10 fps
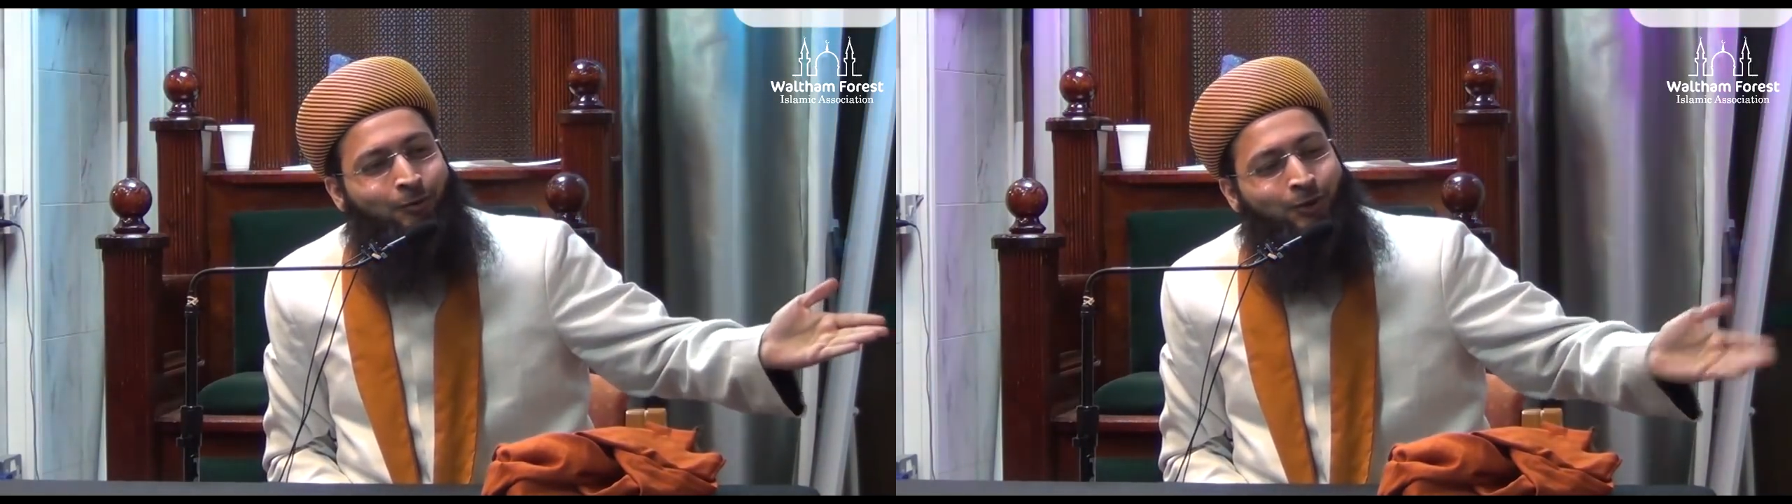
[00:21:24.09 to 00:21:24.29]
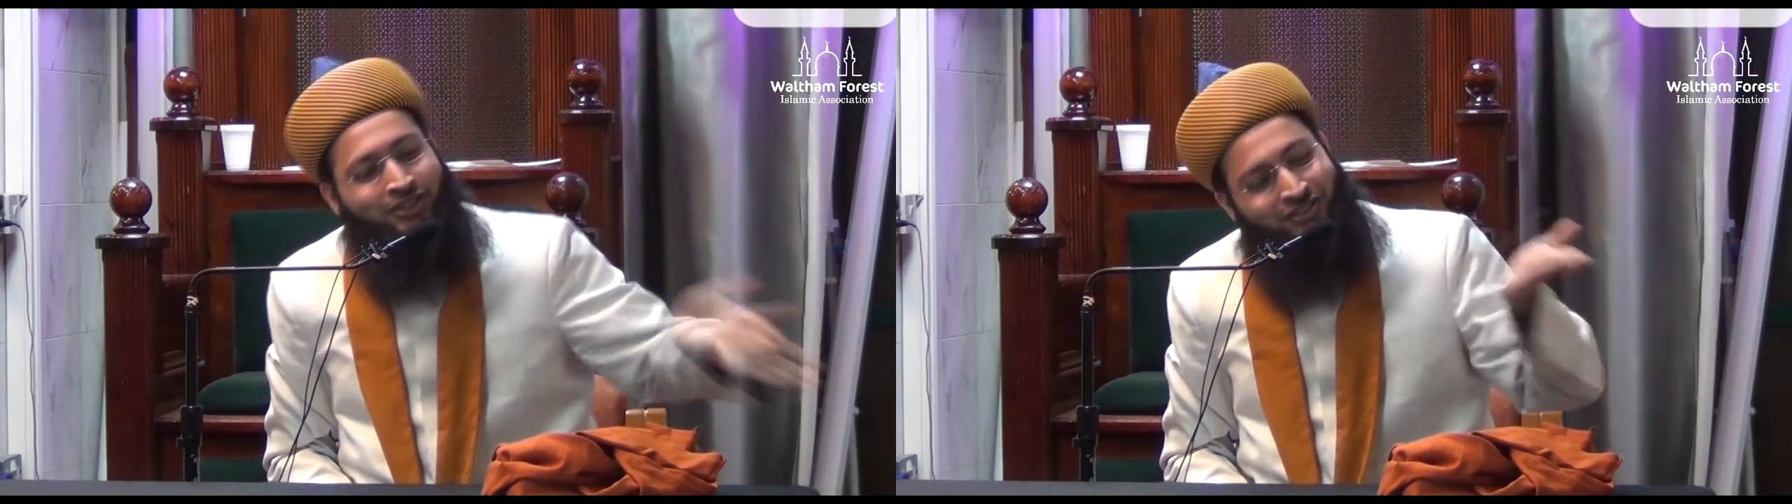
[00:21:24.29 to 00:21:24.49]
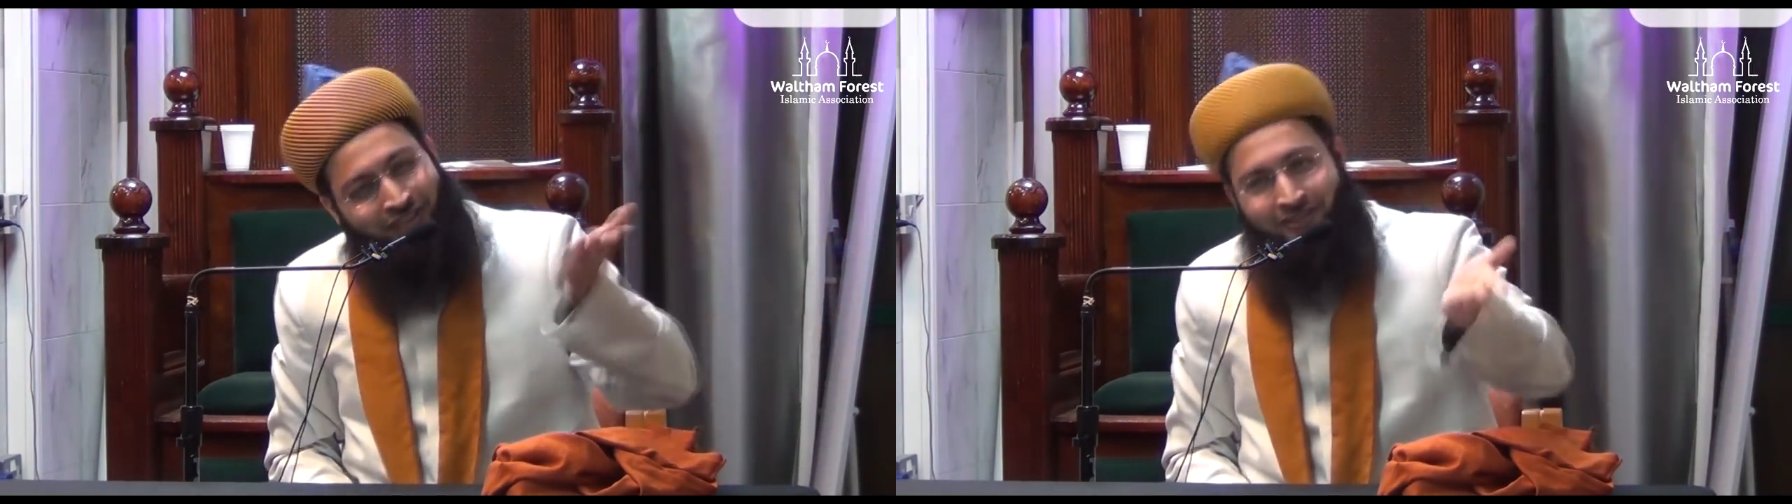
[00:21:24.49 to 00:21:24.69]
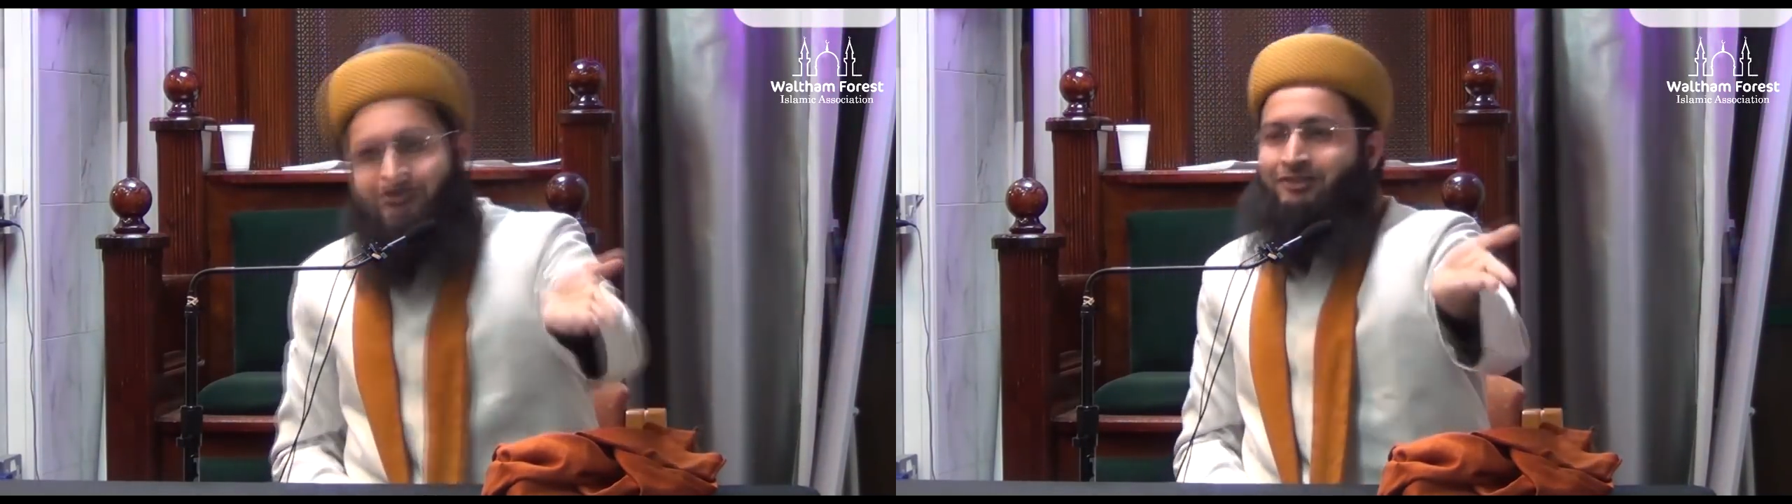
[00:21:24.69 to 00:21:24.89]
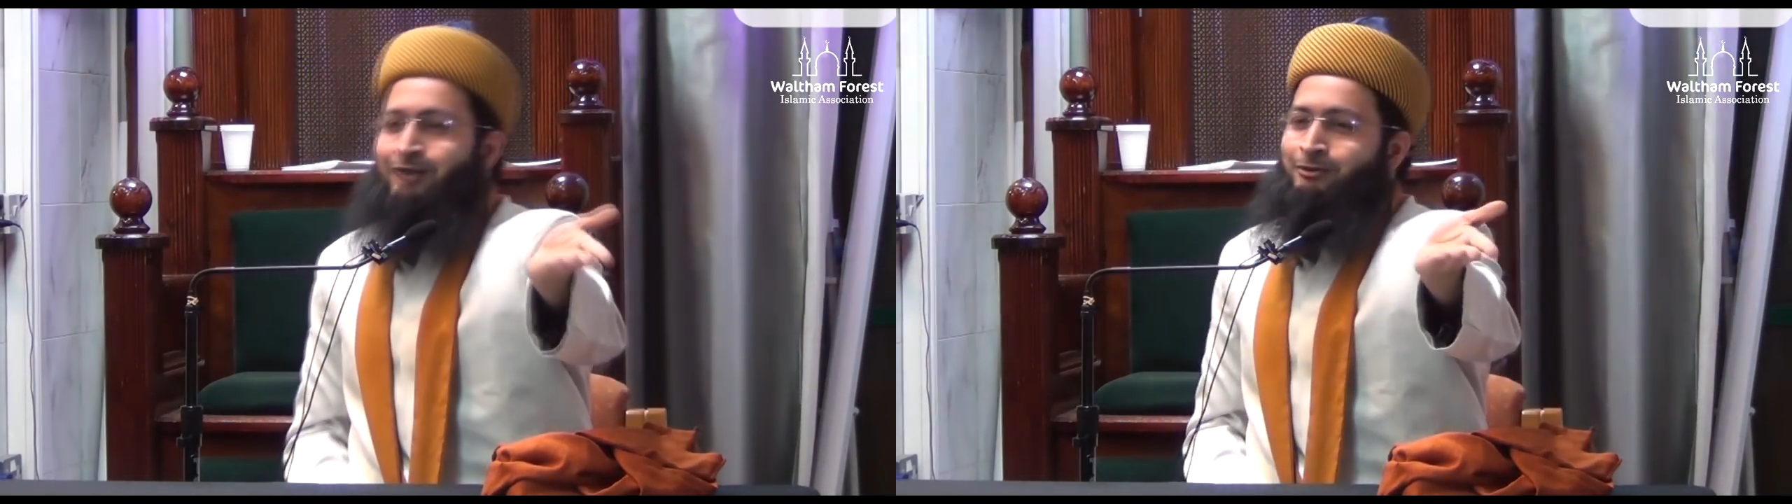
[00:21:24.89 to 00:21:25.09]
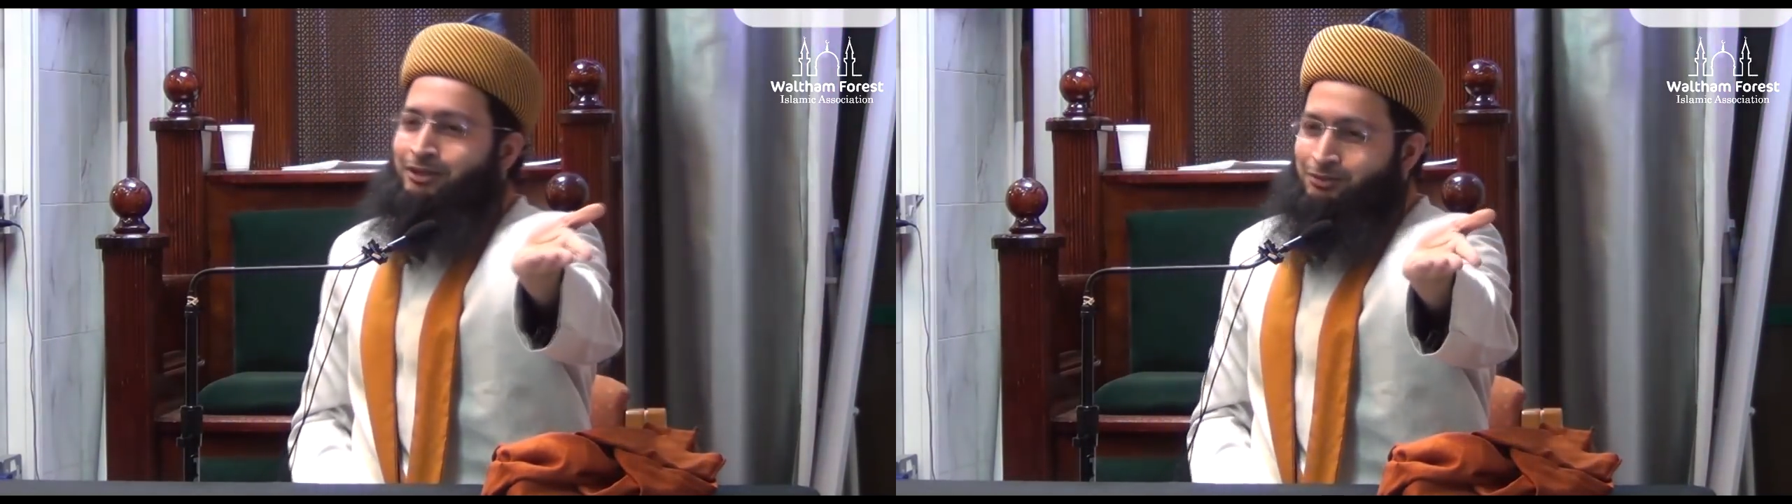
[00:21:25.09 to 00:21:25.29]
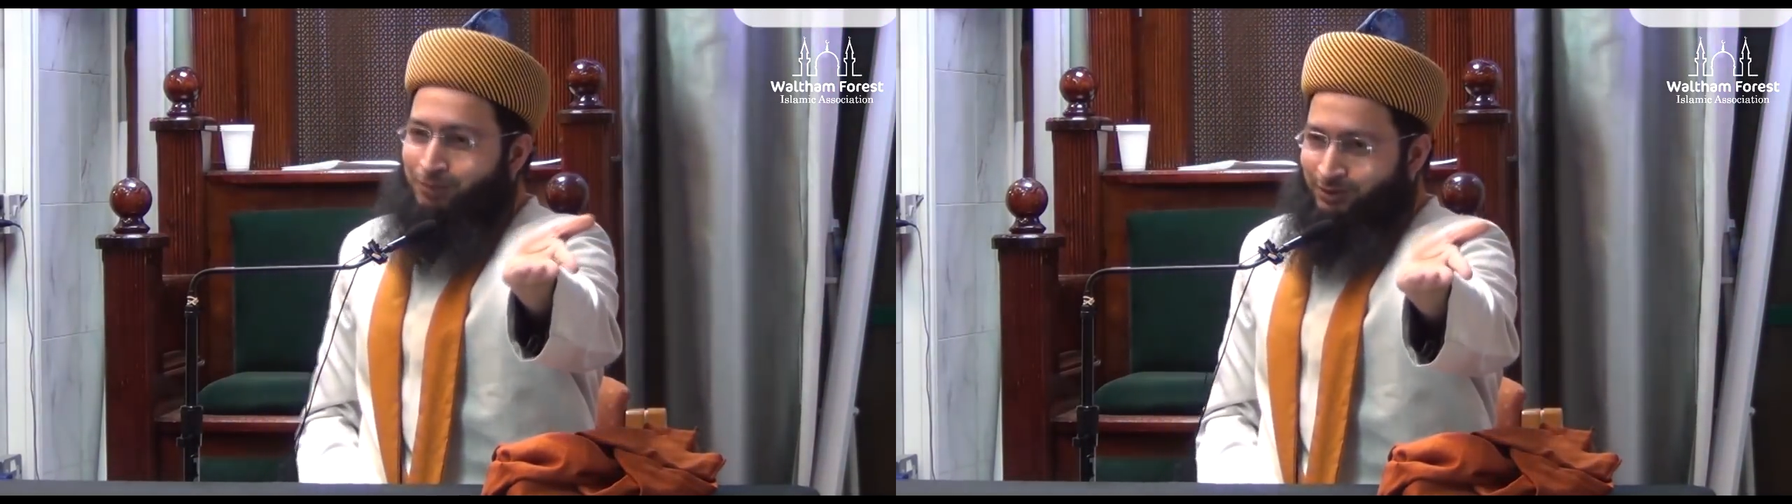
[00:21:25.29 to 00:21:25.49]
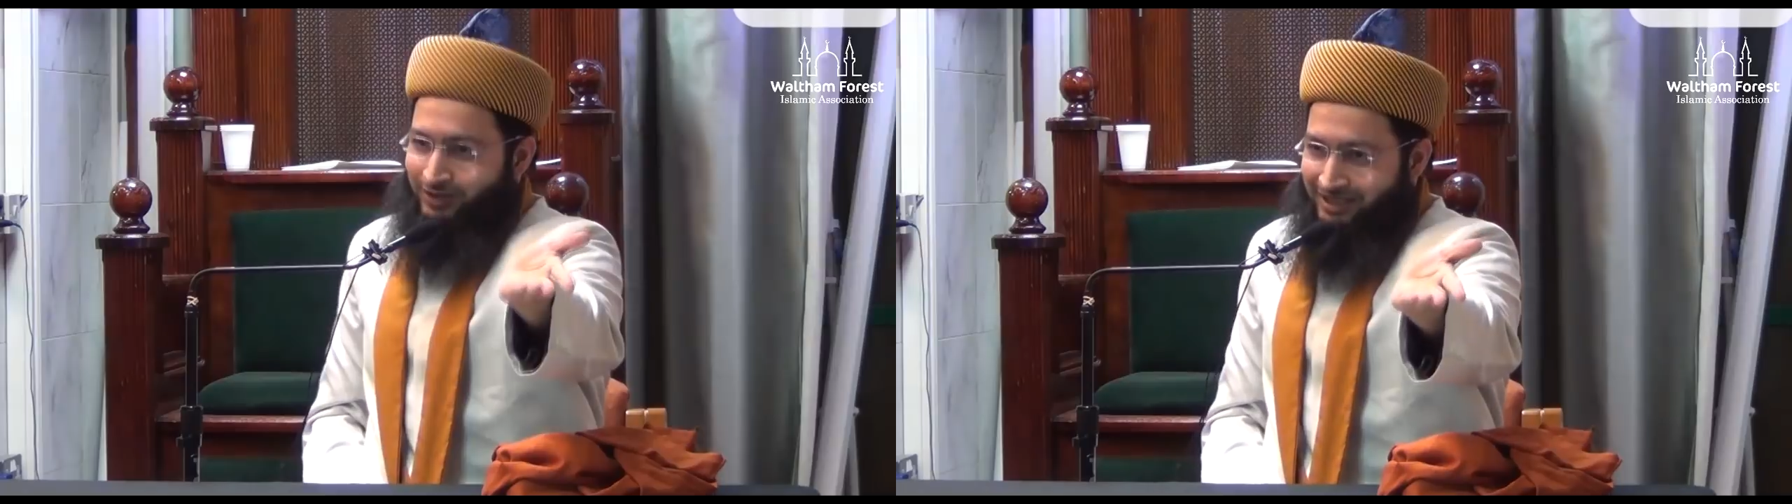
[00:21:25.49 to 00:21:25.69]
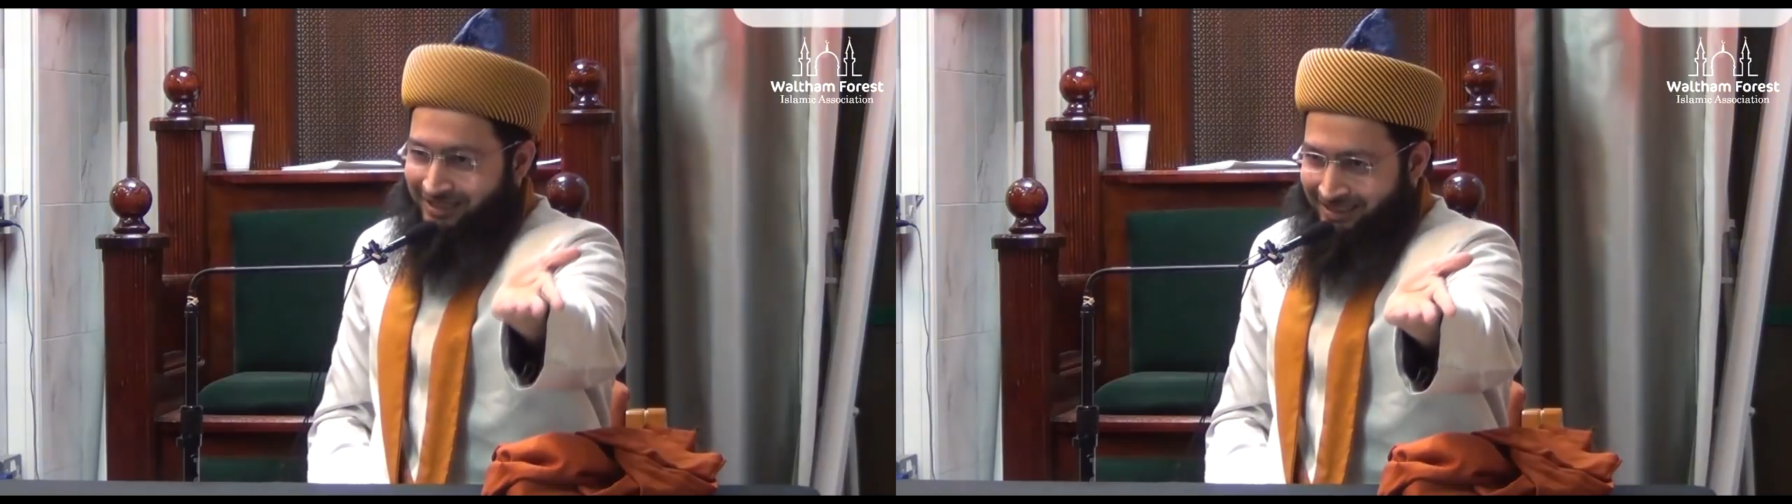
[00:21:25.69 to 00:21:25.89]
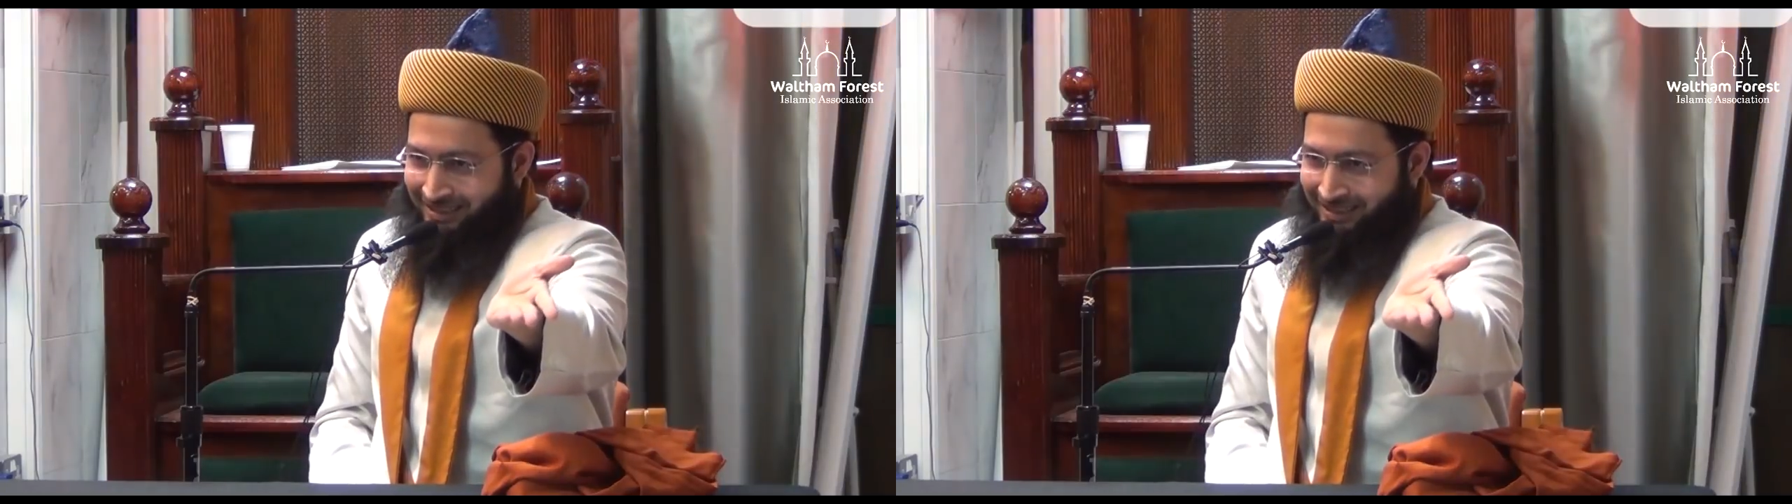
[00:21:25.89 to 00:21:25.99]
we are still describing his beauty.